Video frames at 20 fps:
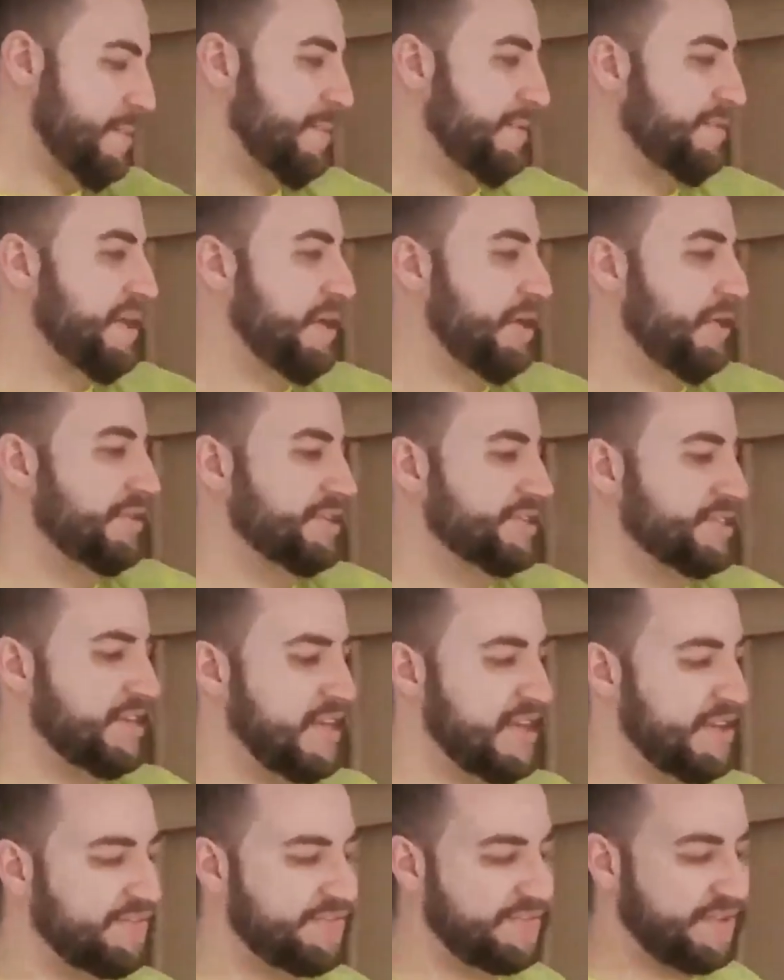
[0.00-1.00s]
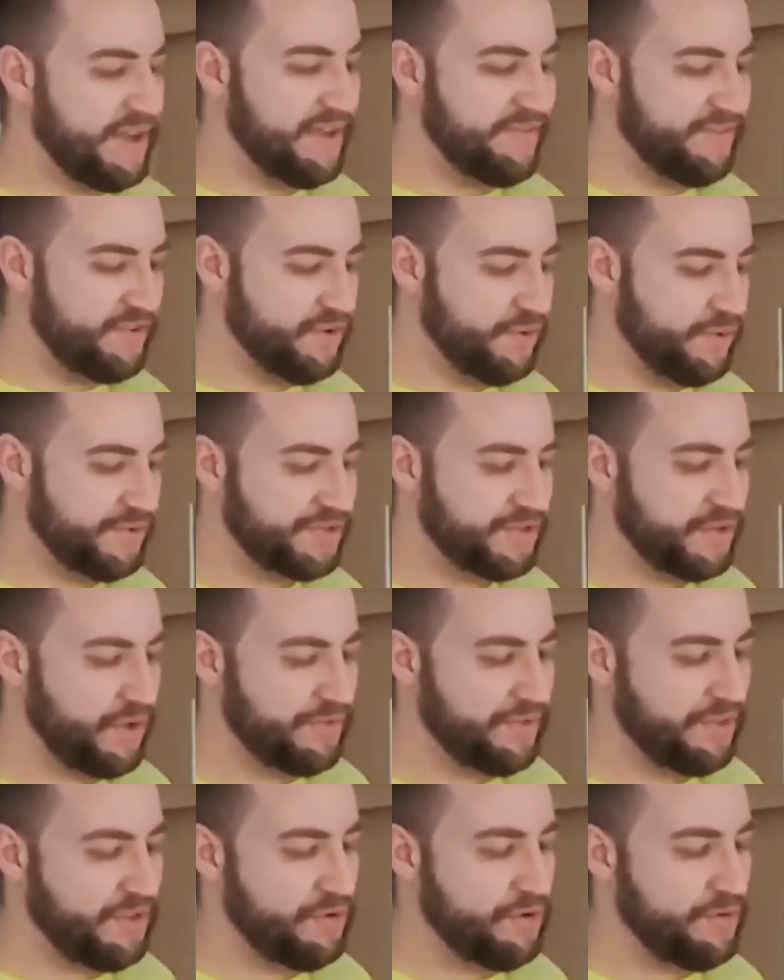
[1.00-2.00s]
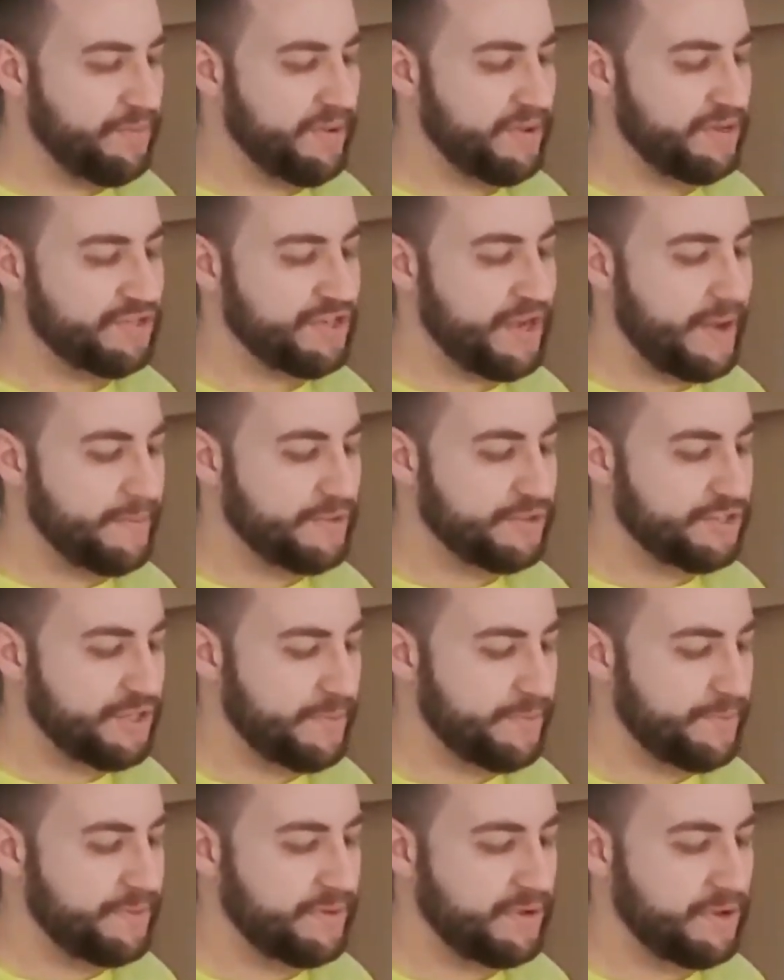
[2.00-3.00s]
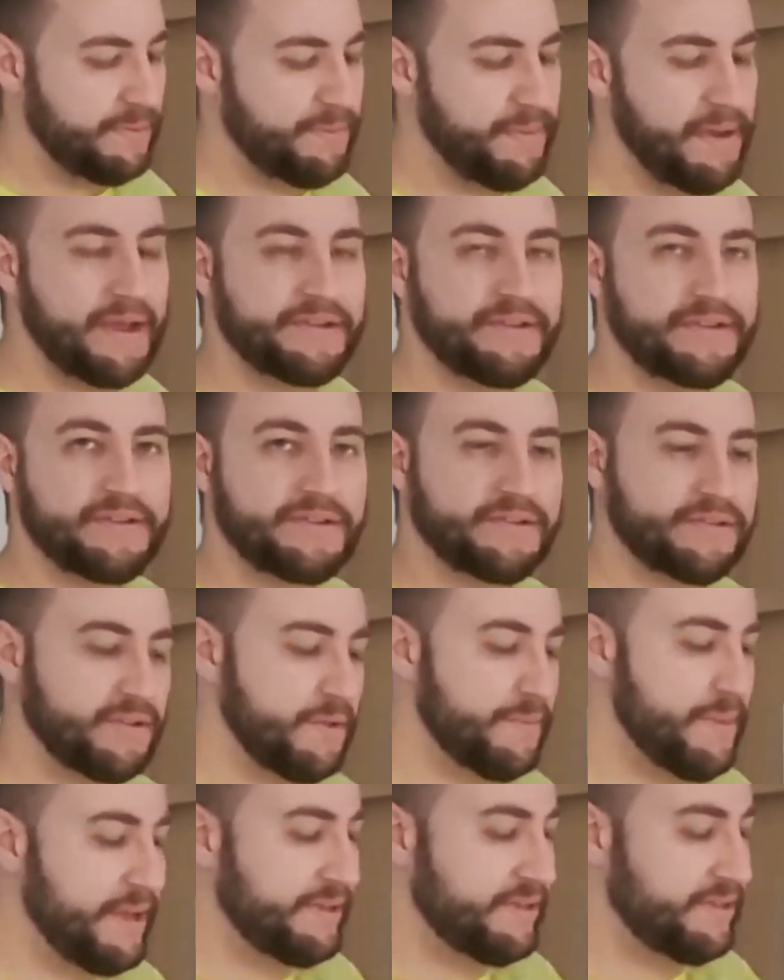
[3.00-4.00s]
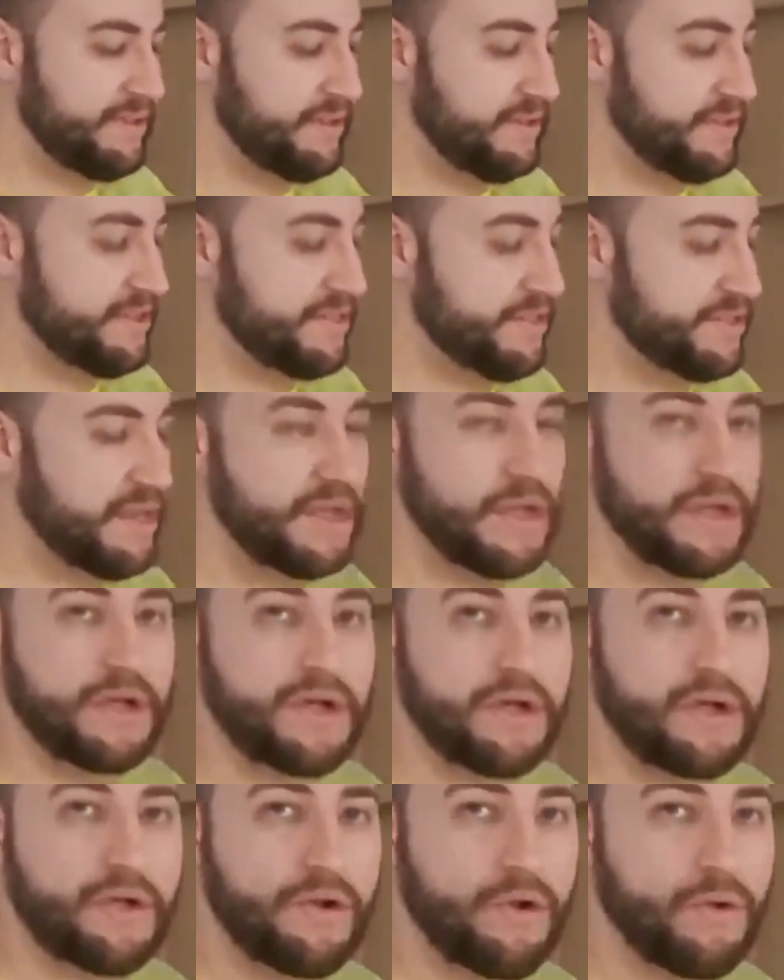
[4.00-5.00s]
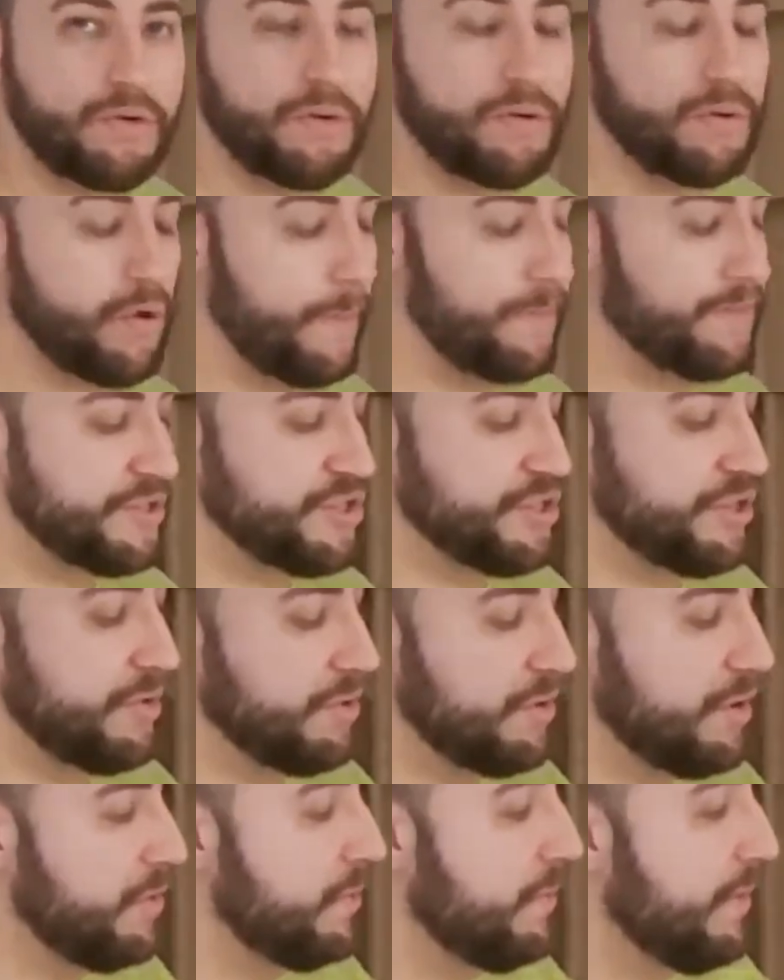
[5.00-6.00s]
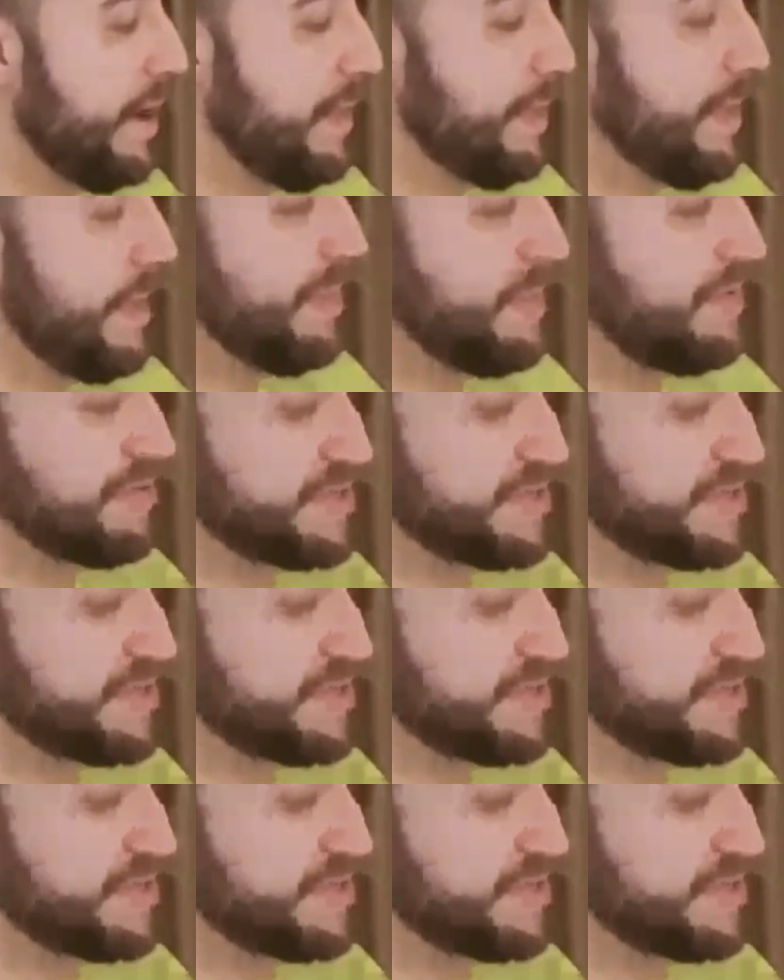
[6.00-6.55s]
But then on the sleeve, I of course got the European Championship competitors logo, competition logo, and then the